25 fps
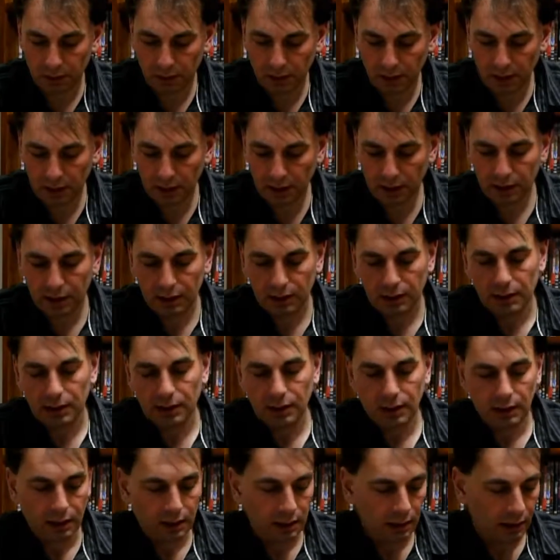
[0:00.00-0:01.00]
in there
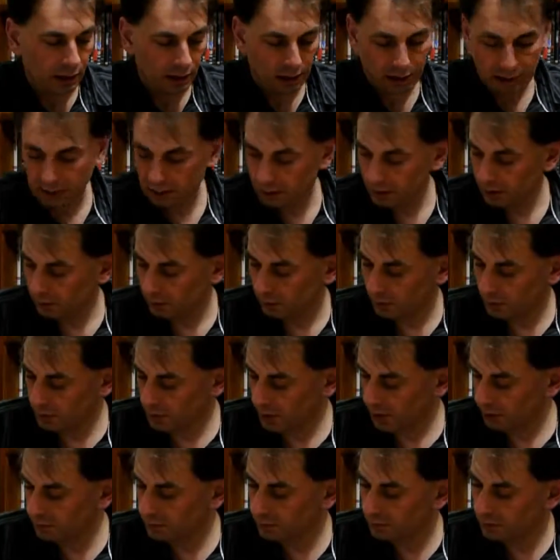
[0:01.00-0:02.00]
uh, which
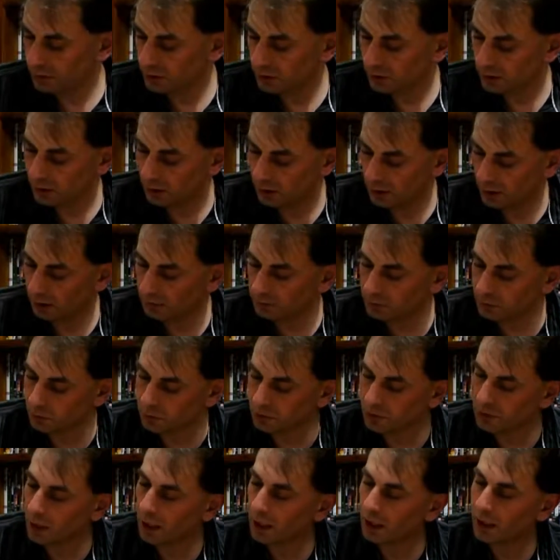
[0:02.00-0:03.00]
comes it comes
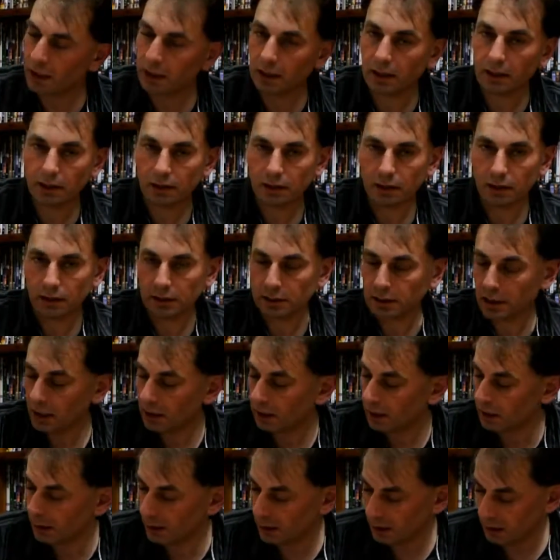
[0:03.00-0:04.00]
with 10,
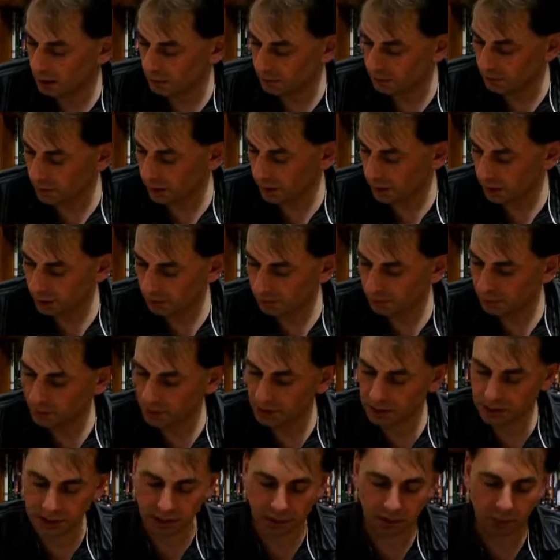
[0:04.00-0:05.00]
10 in, uh,
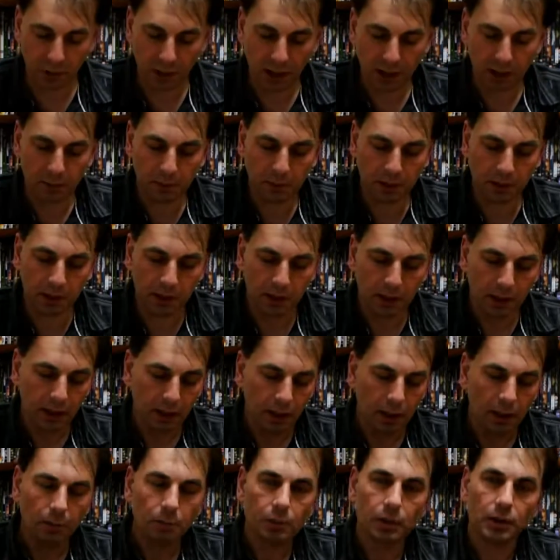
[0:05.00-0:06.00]
pieces of paper
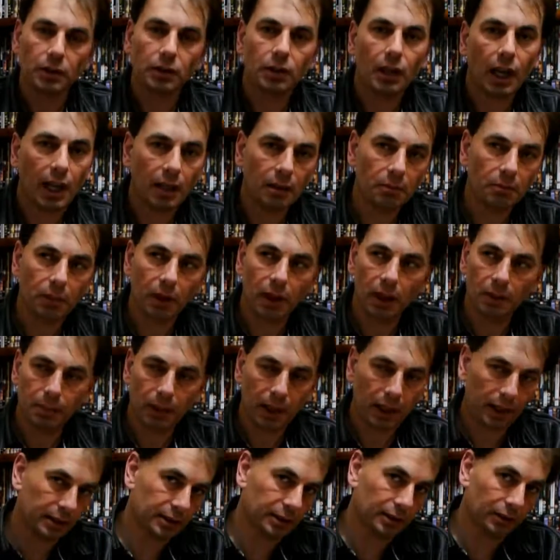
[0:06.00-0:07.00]
but you can buy
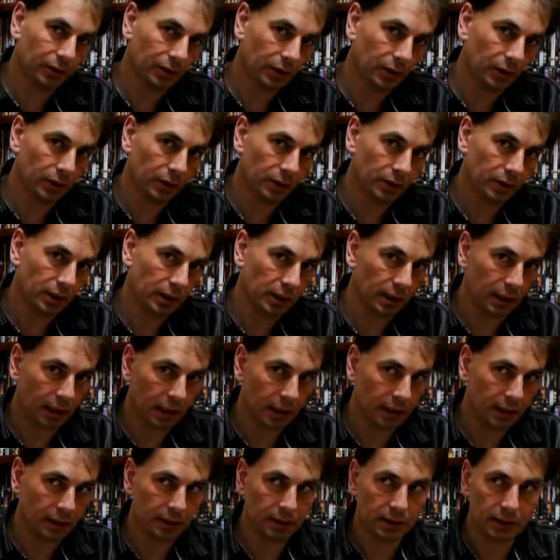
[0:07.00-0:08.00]
packs of 30
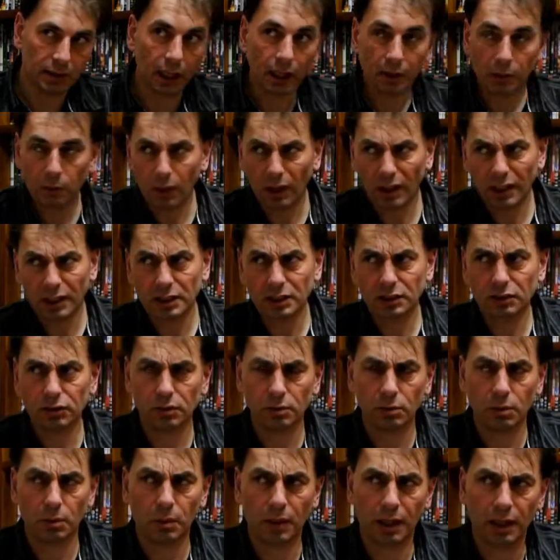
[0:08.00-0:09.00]
and they range
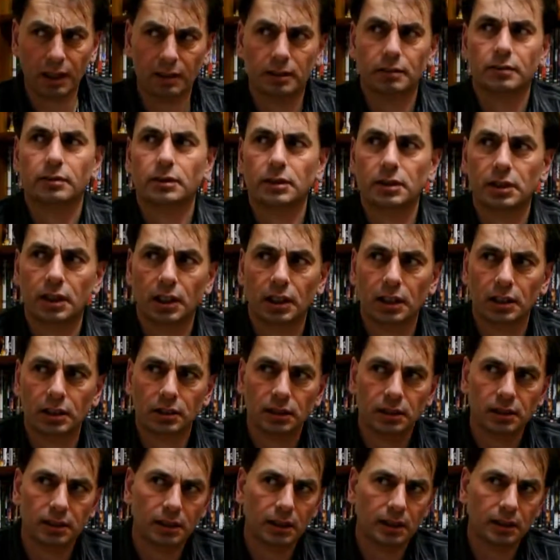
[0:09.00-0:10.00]
from about
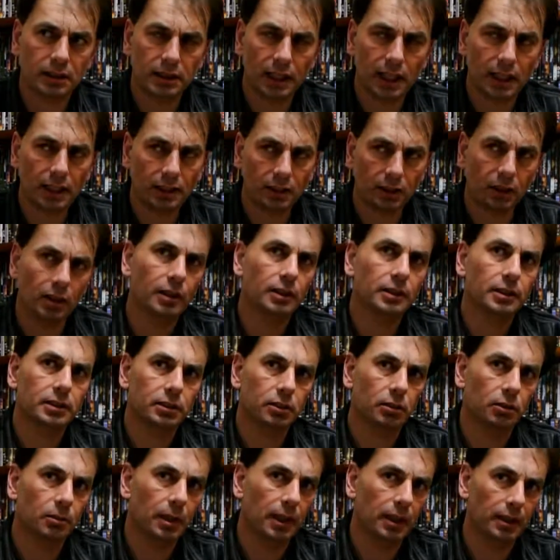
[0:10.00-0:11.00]
uh, $10
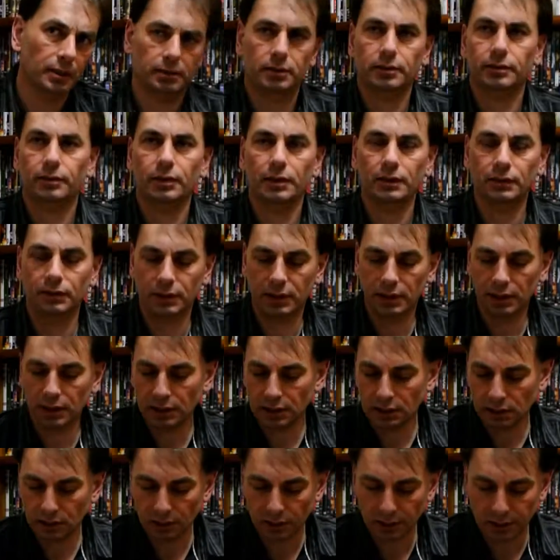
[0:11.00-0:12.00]
to about
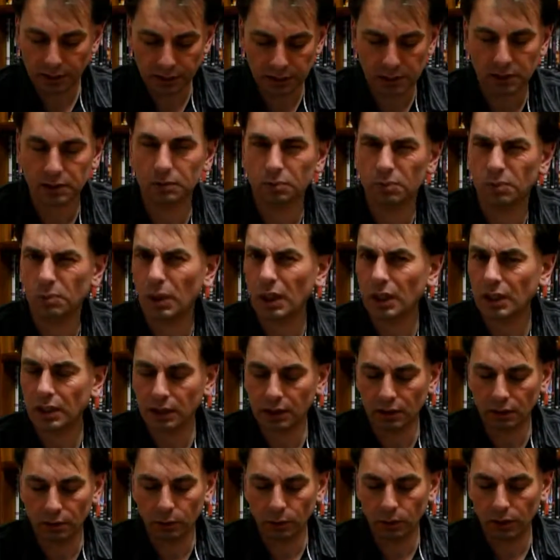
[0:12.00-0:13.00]
$15
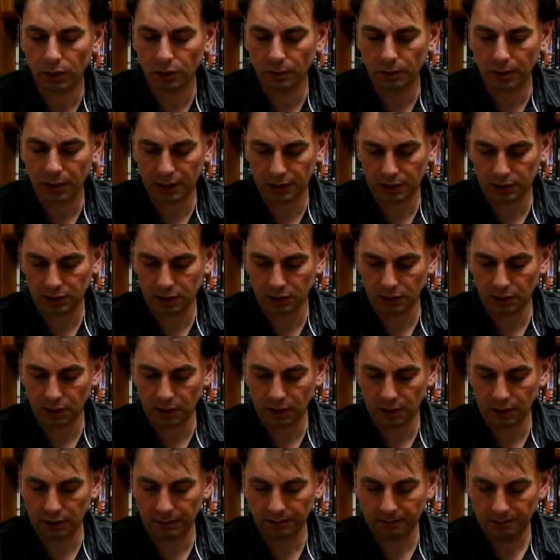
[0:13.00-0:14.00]
depending on whereabouts you
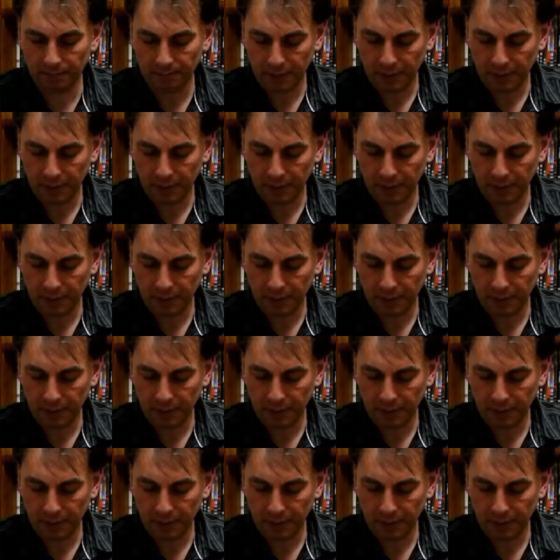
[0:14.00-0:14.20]
are.